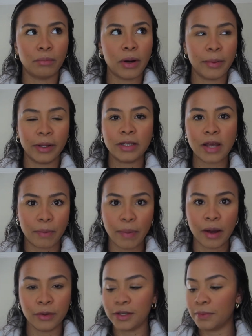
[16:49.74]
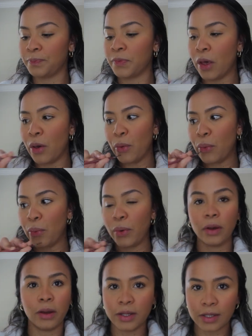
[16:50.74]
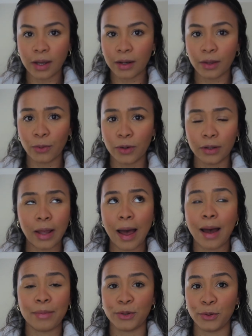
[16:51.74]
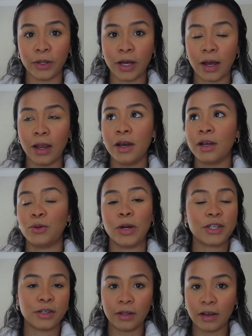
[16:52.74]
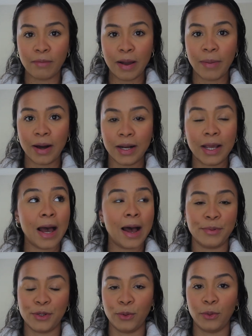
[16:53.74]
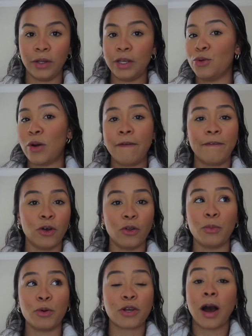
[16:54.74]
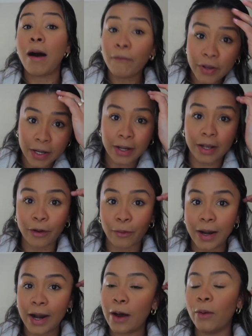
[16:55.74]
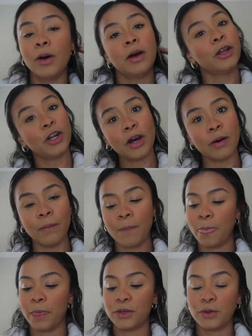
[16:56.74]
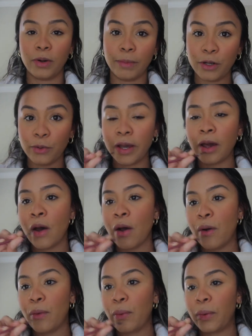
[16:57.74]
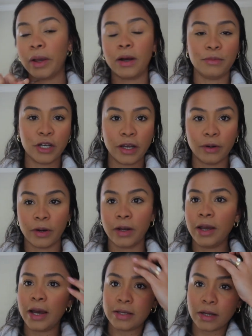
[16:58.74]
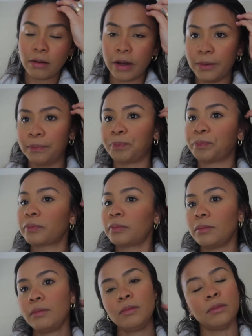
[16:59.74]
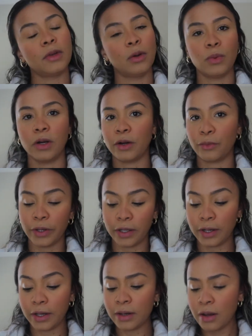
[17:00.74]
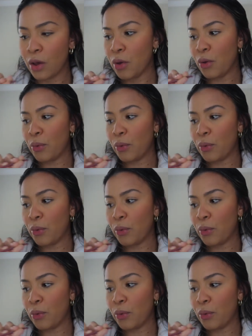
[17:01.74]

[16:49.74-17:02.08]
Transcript: probably like 10 pounds. Is it the end of the world? Absolutely not. Do I still love my body? Absolutely. Do I feel the most confident in it right now? No. So what am I doing? Come January, I said, okay, we're gonna reel it in.